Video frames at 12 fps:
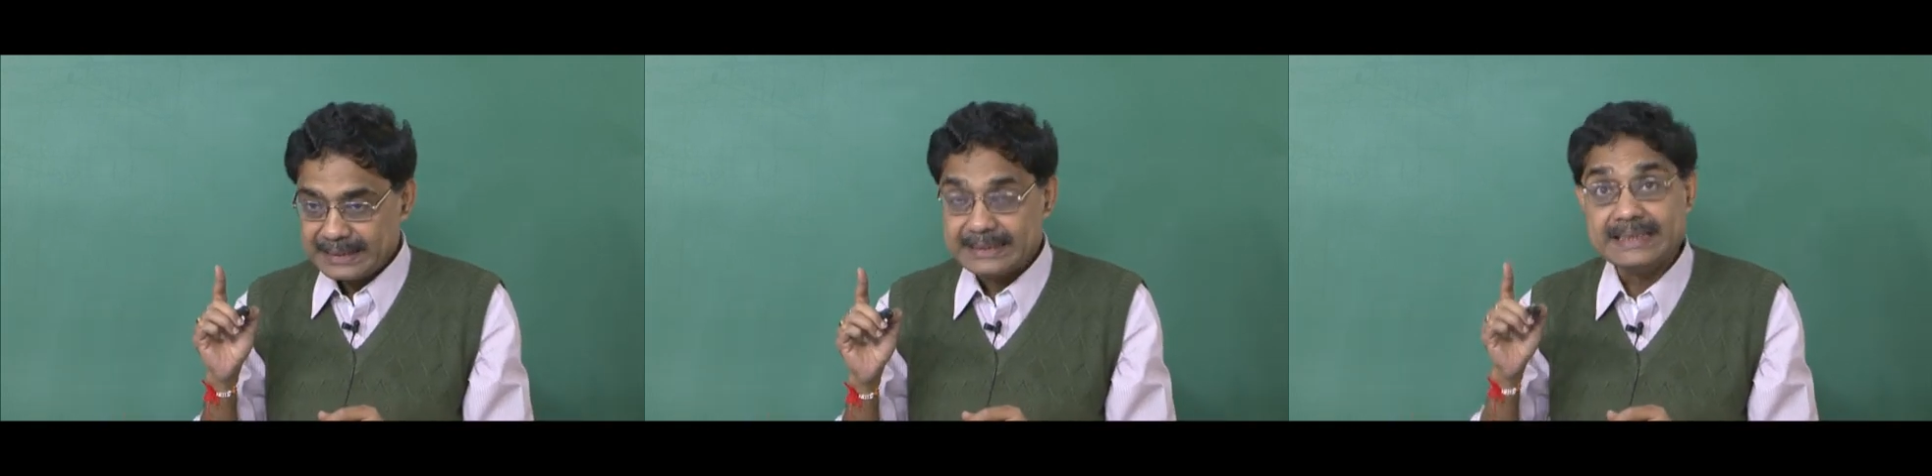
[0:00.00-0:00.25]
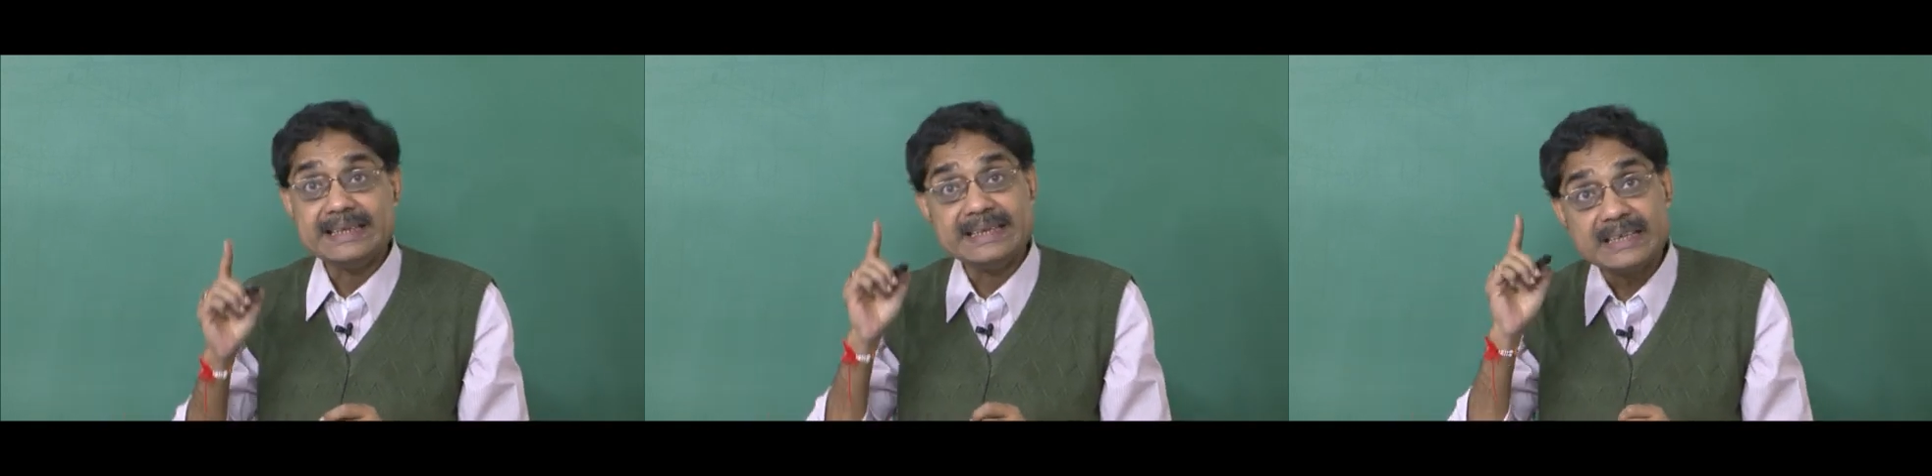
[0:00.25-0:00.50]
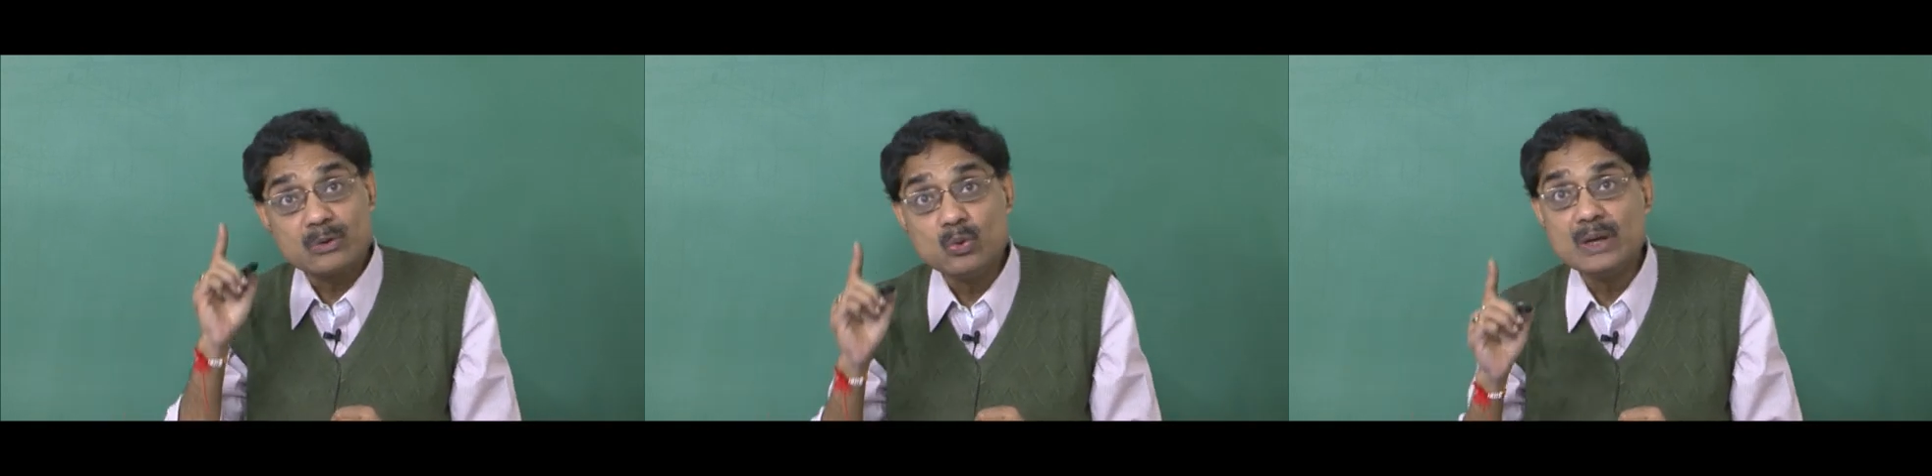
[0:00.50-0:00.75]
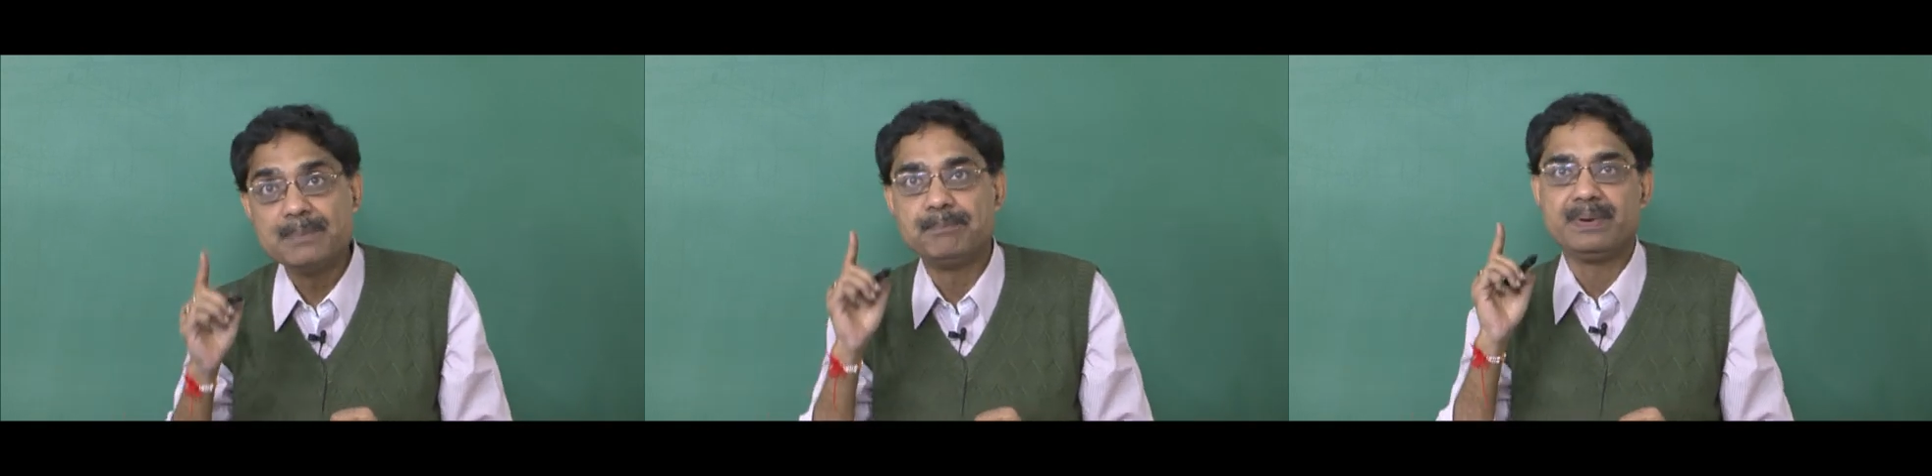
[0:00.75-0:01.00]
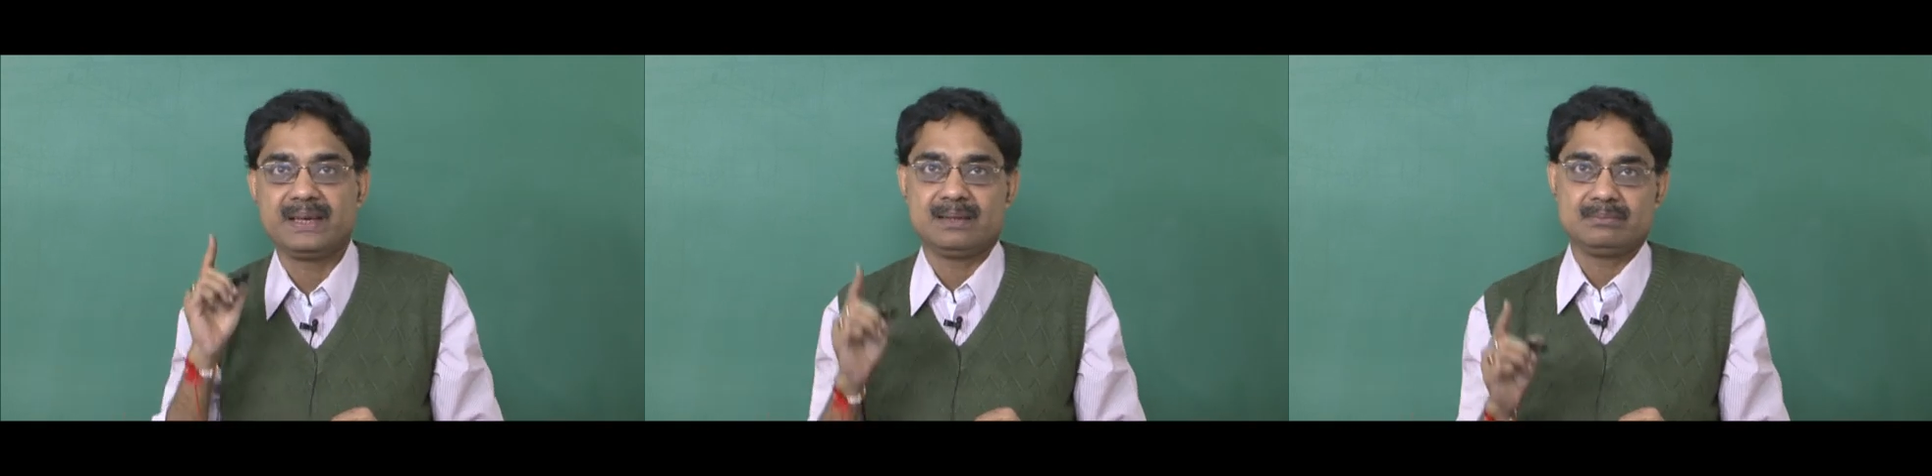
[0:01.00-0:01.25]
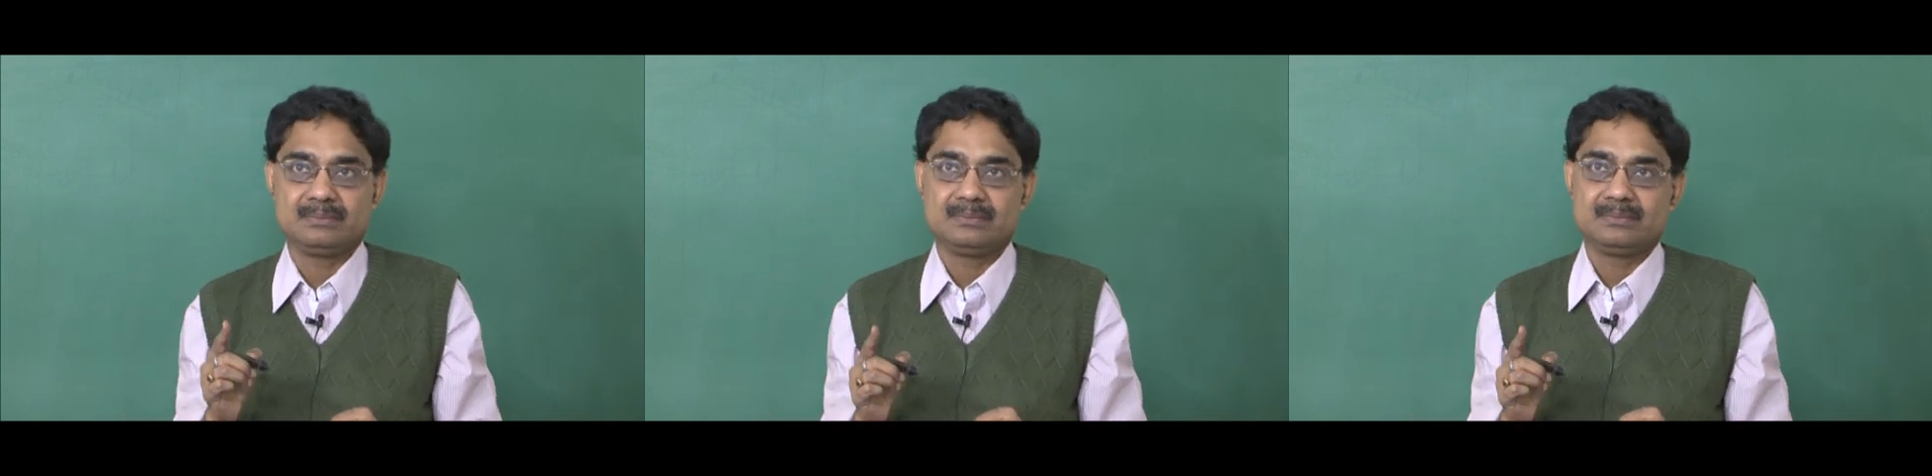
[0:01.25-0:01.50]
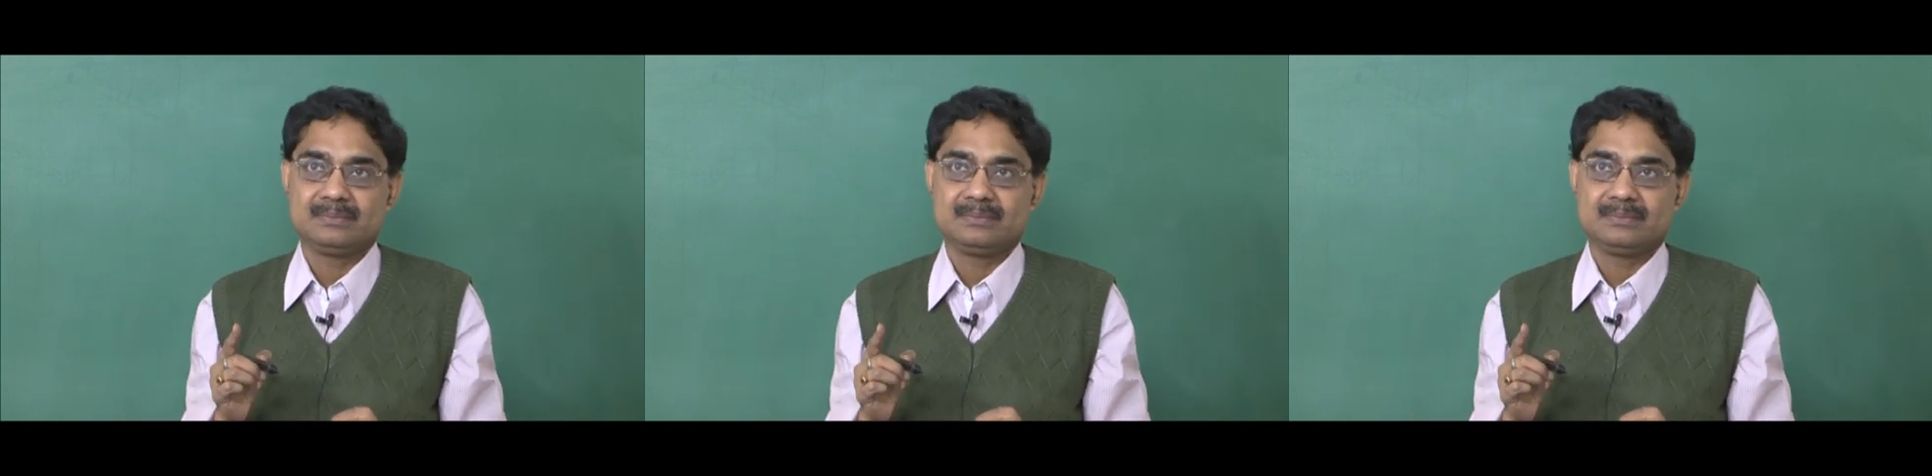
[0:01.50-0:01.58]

the equilibrium